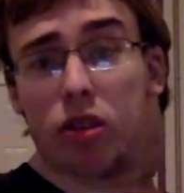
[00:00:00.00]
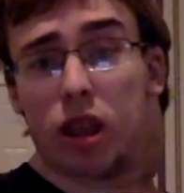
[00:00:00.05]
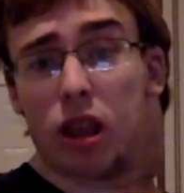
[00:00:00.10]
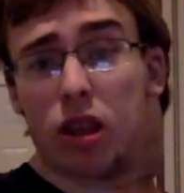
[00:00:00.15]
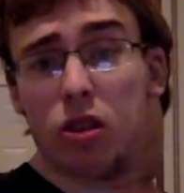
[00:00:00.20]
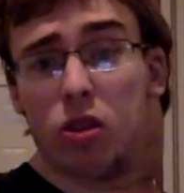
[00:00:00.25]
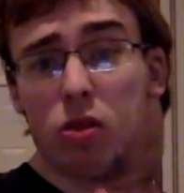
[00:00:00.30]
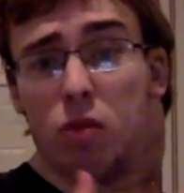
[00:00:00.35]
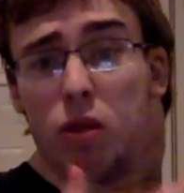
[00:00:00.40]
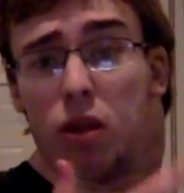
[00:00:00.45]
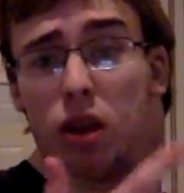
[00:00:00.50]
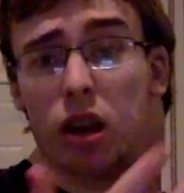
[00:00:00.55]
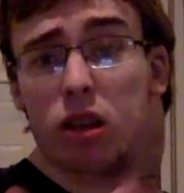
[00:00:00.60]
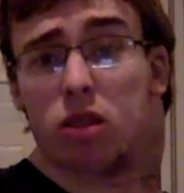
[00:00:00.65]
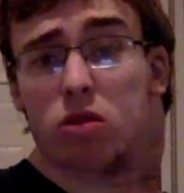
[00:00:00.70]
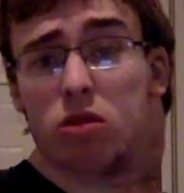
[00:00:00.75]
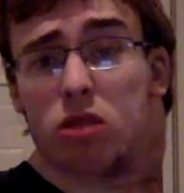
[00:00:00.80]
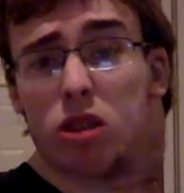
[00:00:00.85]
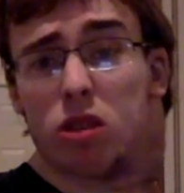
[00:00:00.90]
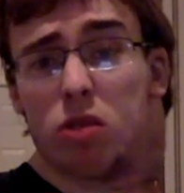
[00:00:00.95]
that's over
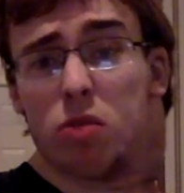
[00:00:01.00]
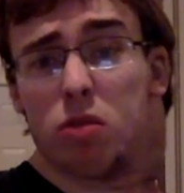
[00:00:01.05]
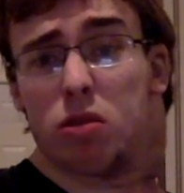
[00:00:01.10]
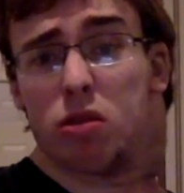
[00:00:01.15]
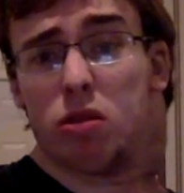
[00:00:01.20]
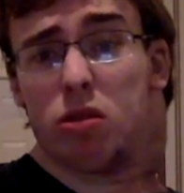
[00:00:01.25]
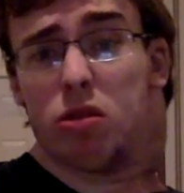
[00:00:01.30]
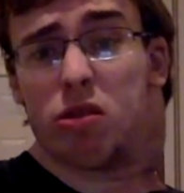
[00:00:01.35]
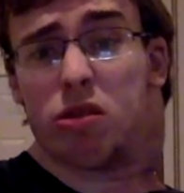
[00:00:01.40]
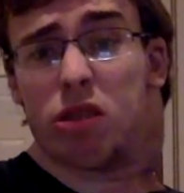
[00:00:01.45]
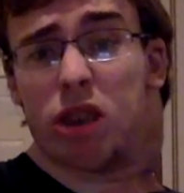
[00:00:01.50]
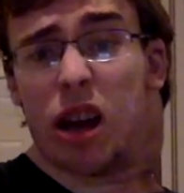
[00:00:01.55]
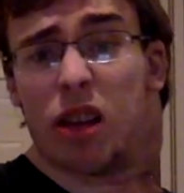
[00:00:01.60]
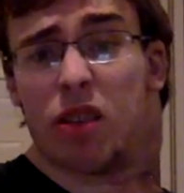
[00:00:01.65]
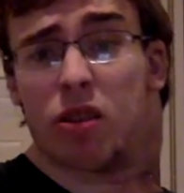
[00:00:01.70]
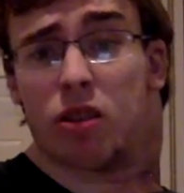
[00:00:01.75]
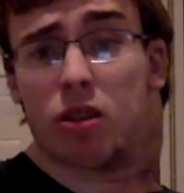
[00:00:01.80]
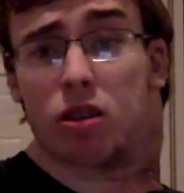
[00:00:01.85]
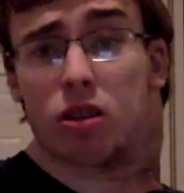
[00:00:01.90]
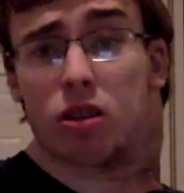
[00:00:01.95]
like that's over 200
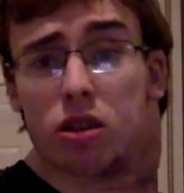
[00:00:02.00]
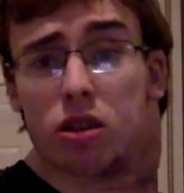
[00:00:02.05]
chapter.